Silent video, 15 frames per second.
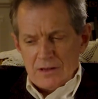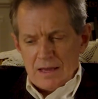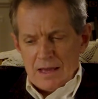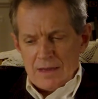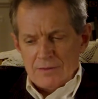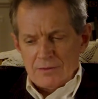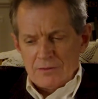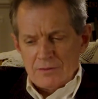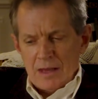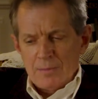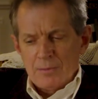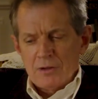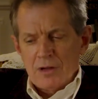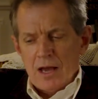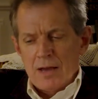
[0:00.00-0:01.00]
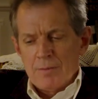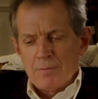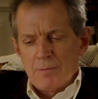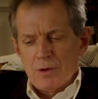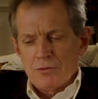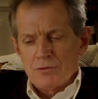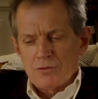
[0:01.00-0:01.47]
at the same time
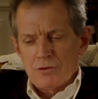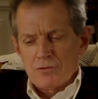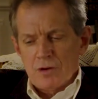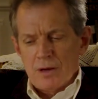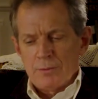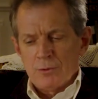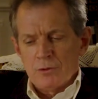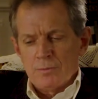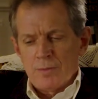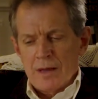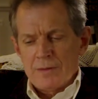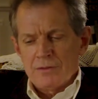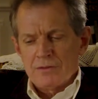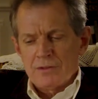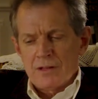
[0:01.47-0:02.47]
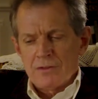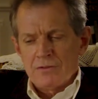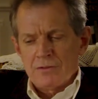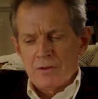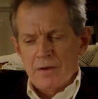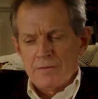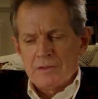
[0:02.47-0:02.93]
most troubled by the
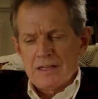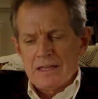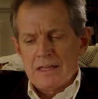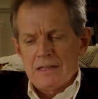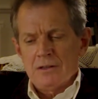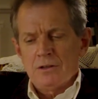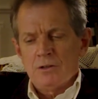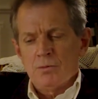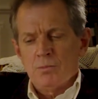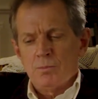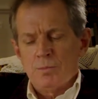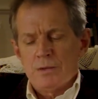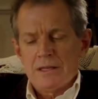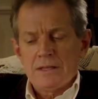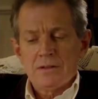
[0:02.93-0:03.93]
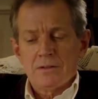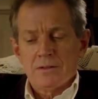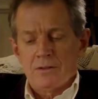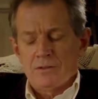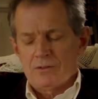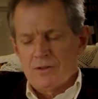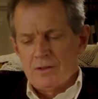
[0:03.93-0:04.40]
sense of an
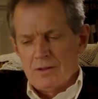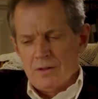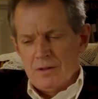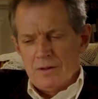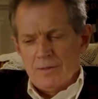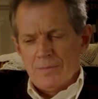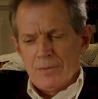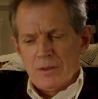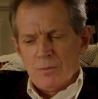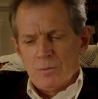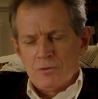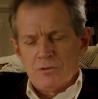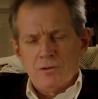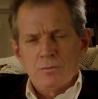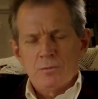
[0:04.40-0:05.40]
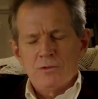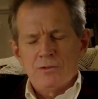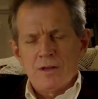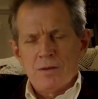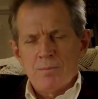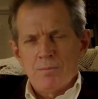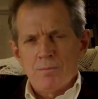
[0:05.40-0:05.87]
incompleteness which it was
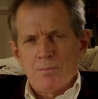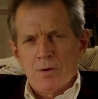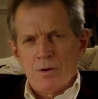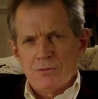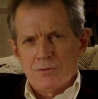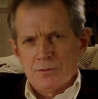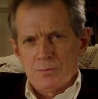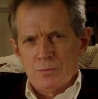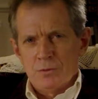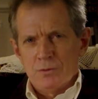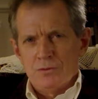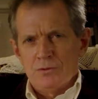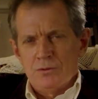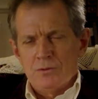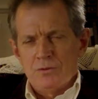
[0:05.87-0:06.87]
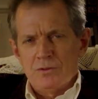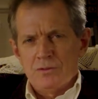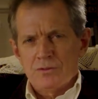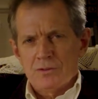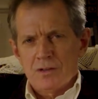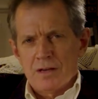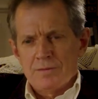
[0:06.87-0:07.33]
impossible to
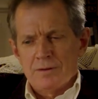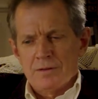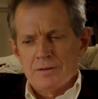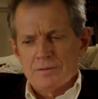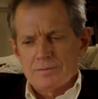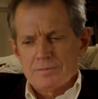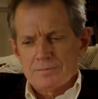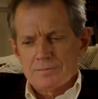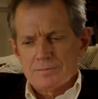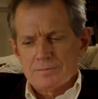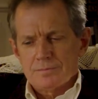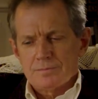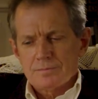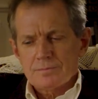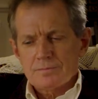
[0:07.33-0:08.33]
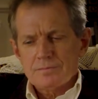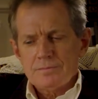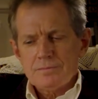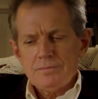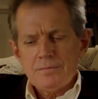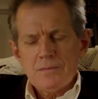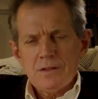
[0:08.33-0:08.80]
discover.
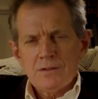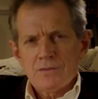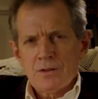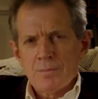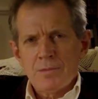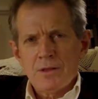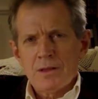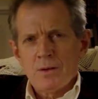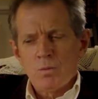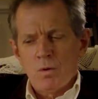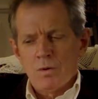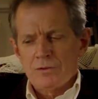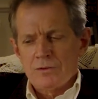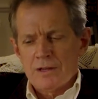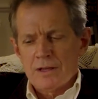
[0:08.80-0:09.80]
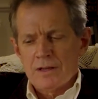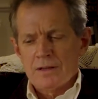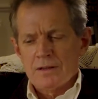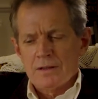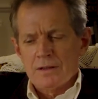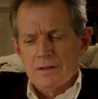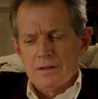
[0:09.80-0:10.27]
Something wanting,
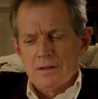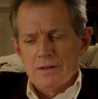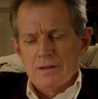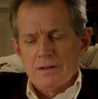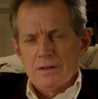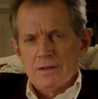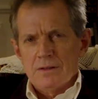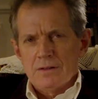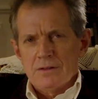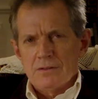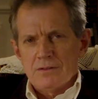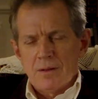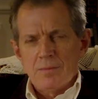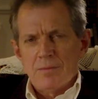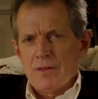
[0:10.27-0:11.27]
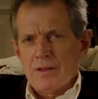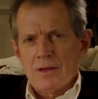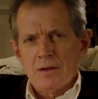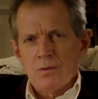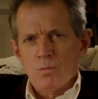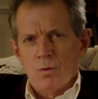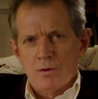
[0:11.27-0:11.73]

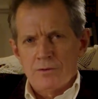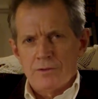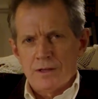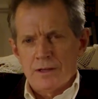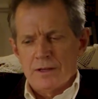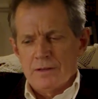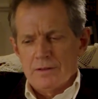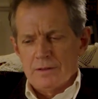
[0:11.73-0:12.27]
something wanting.